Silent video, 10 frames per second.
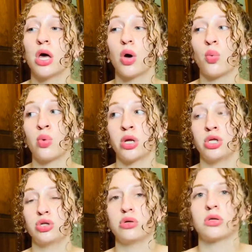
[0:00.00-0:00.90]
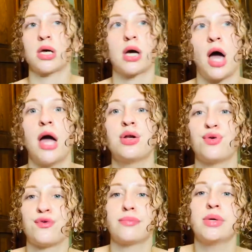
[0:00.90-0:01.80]
I know
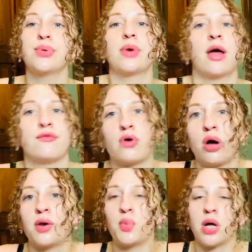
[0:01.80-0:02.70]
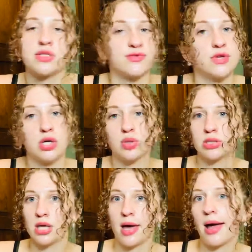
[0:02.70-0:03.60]
for me, when I've gone to watch videos
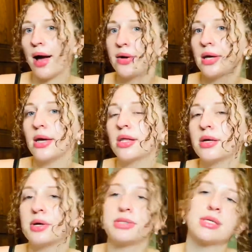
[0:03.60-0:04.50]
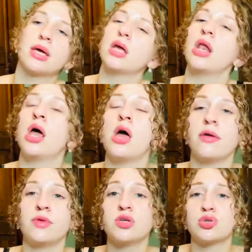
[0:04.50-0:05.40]
like how to get clear skin,
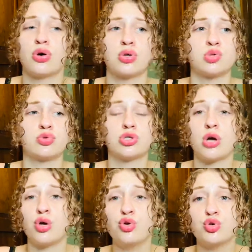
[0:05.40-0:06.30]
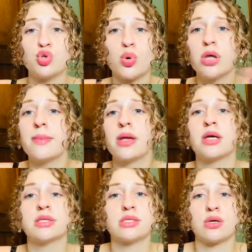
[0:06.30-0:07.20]
these girls will show you 20
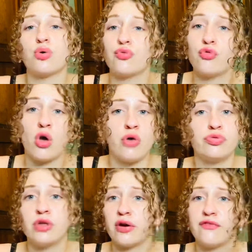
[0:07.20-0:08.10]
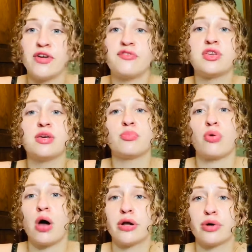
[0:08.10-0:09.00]
minutes of their 15
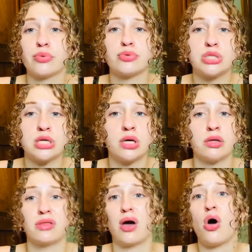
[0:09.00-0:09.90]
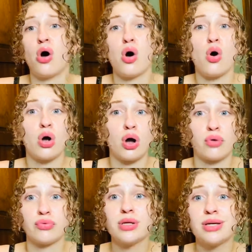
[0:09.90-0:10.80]
product routine that all are
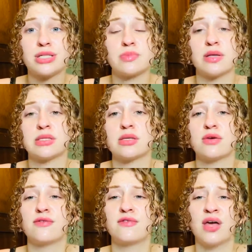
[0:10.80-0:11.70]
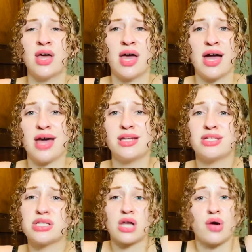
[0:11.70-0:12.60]
really expensive, and it's
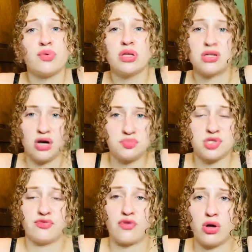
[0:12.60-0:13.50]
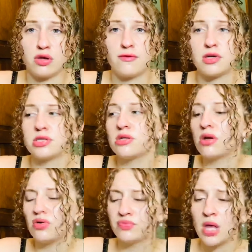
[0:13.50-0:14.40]
just really an option for all of us, you know?
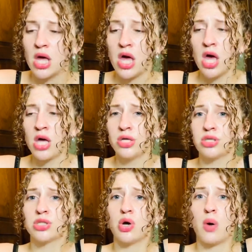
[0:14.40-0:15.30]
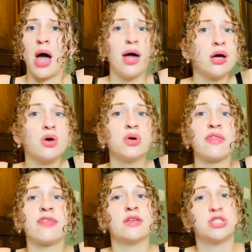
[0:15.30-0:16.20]
So I go with
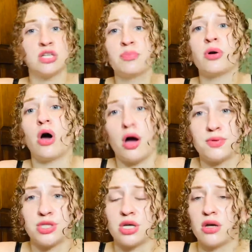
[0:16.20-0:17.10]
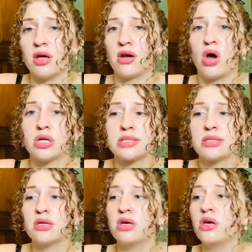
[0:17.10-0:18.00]
the cheaper option, and
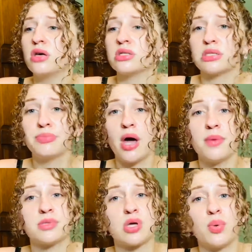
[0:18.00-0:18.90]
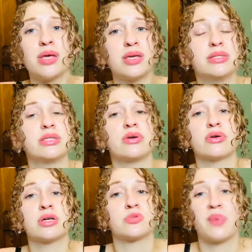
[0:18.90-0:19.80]
honestly, sometimes going easier
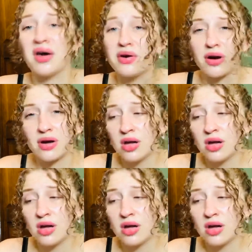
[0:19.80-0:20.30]
is better.